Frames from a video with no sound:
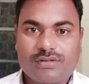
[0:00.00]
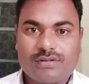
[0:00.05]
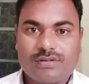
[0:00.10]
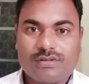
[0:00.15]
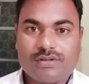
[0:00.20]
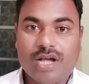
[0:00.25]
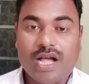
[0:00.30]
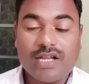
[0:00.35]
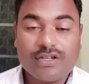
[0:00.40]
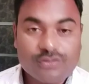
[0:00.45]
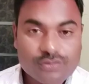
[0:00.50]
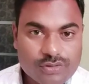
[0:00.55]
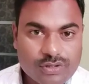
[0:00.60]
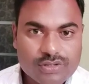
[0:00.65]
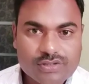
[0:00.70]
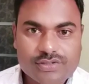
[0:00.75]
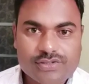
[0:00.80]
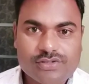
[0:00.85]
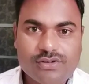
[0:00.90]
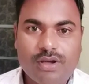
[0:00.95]
I do not
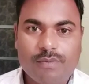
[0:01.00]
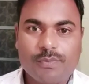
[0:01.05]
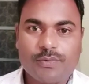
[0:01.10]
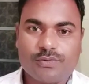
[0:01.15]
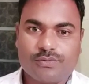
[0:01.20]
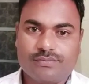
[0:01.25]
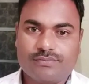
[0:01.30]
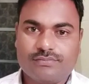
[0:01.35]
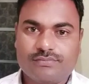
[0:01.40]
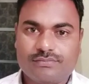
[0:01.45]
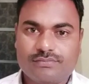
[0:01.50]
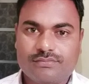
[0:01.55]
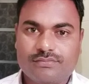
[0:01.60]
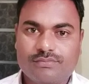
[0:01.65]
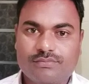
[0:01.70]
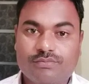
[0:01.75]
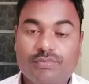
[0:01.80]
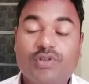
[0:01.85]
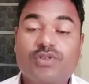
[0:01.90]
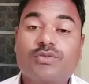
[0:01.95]
stop you.
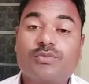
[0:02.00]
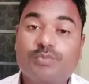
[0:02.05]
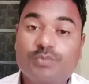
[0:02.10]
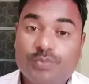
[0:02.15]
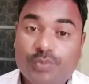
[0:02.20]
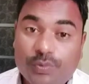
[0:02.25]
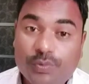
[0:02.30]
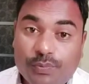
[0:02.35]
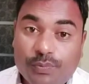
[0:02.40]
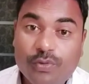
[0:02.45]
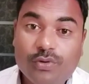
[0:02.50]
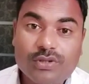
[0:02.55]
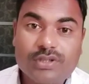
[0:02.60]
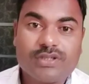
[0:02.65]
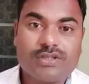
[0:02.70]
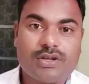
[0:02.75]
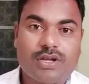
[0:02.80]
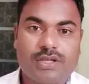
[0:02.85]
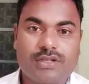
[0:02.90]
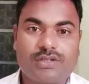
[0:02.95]
But before the
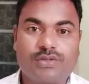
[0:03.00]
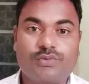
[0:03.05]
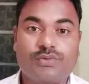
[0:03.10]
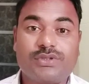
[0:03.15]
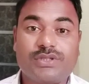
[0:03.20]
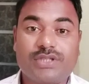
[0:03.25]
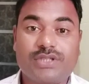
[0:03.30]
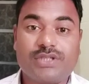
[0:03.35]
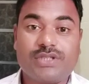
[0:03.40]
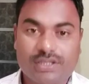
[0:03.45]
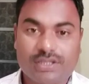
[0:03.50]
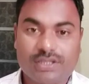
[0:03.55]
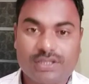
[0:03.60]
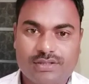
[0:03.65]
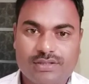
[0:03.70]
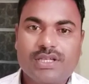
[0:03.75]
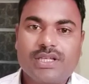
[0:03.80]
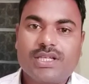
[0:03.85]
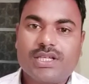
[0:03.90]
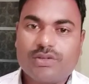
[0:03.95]
dying, you think
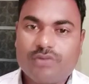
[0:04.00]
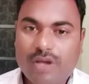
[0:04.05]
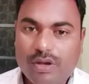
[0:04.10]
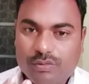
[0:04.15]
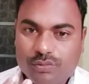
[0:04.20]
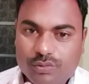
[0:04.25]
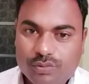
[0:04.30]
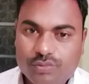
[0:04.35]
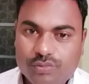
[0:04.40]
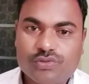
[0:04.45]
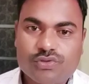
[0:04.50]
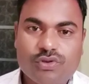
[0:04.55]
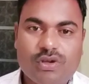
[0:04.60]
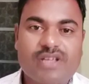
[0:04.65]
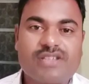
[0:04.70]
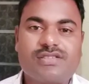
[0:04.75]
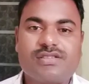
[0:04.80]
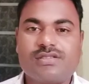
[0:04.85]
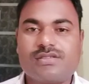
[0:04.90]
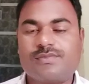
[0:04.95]
you have two
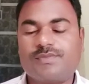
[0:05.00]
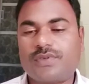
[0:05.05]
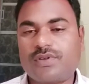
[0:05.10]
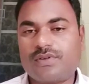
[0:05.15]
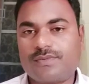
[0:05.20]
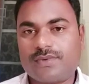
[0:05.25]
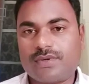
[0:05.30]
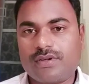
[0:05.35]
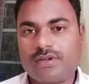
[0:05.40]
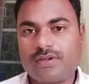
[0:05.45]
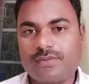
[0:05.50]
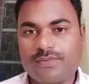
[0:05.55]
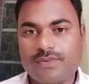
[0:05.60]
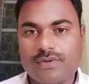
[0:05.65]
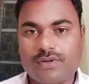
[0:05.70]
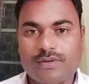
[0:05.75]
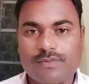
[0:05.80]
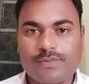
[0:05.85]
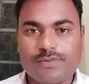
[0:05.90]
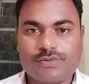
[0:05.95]
choices in front
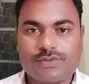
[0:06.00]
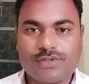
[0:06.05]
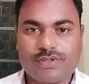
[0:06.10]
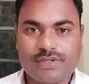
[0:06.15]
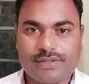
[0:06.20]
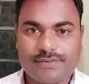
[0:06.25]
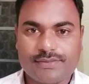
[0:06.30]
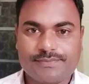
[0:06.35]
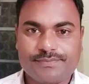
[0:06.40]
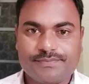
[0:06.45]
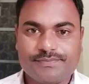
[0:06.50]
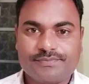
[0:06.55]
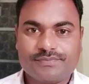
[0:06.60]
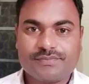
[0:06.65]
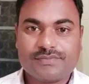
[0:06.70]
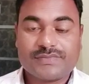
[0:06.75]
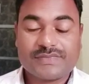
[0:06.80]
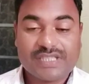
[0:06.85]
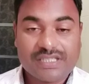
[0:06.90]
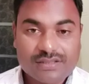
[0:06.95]
of you today.
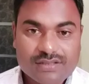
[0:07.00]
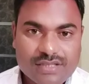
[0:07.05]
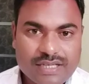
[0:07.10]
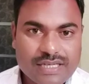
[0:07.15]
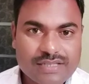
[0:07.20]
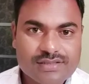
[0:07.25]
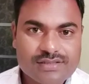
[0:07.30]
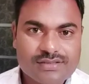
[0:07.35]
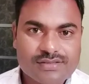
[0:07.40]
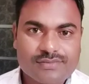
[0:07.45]
That's